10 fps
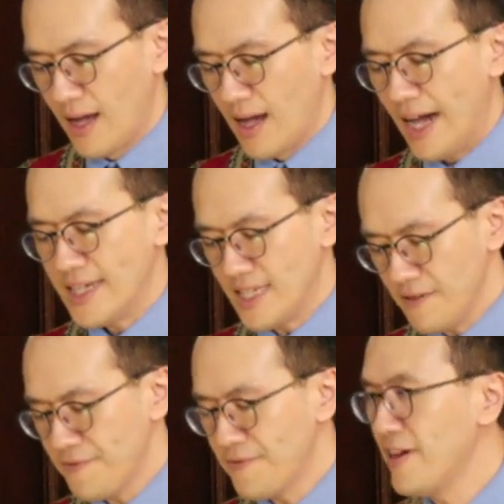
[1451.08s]
I see
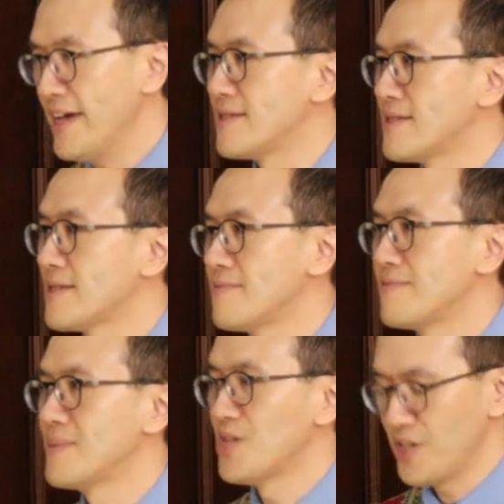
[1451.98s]
friends
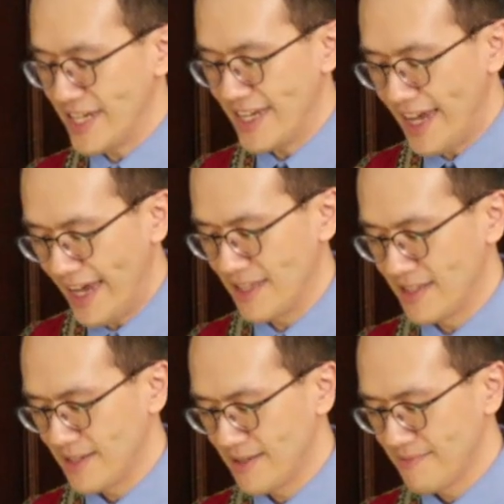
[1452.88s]
shaking
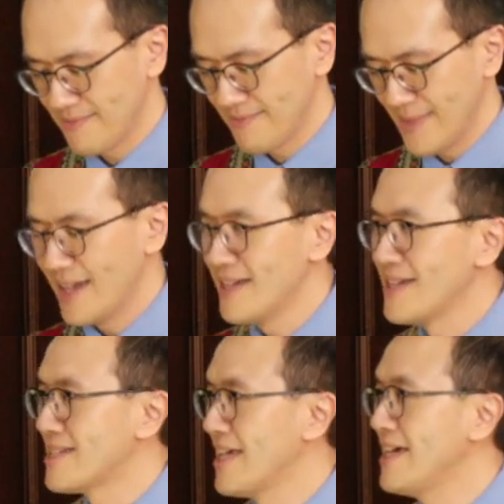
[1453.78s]
hands,
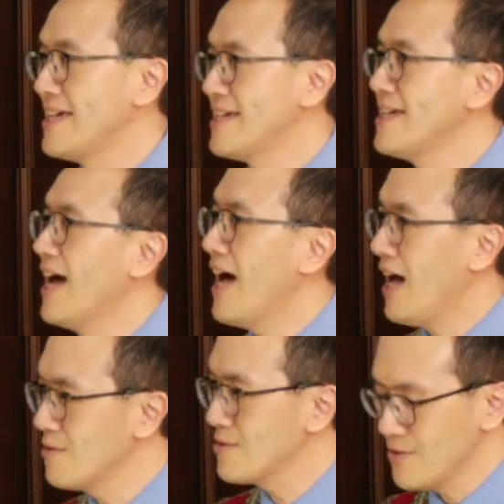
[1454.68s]
saying,
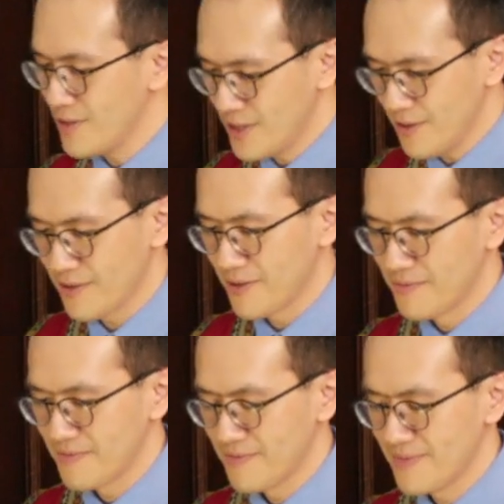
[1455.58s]
how do you do?
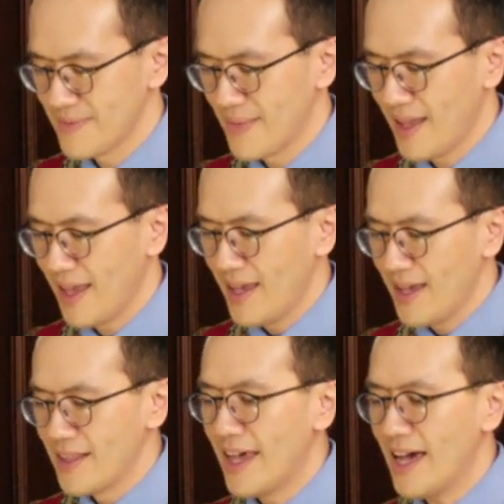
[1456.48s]

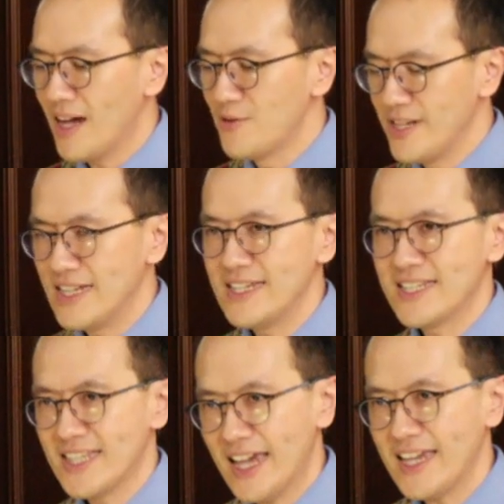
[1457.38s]
They are really
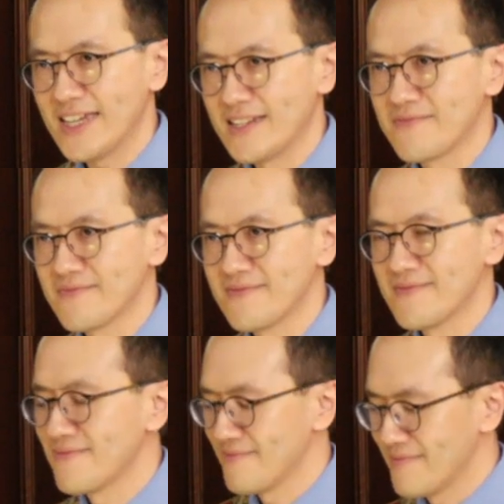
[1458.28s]
saying,
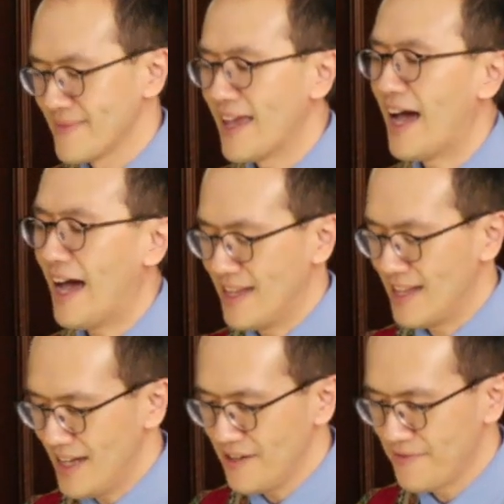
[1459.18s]
I
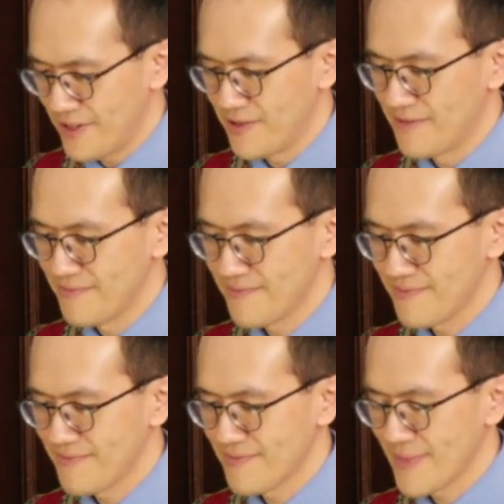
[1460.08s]
love you.
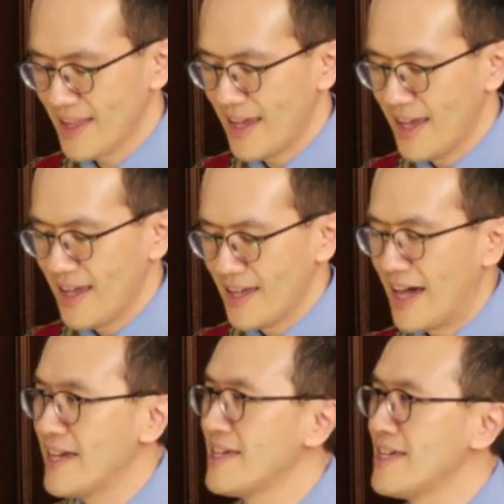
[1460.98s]

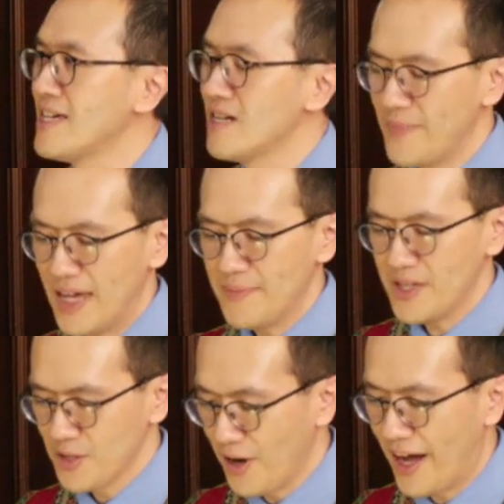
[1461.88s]
I hear
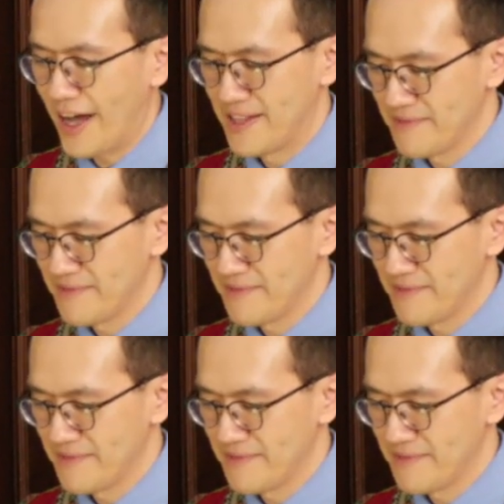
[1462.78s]
babies cry.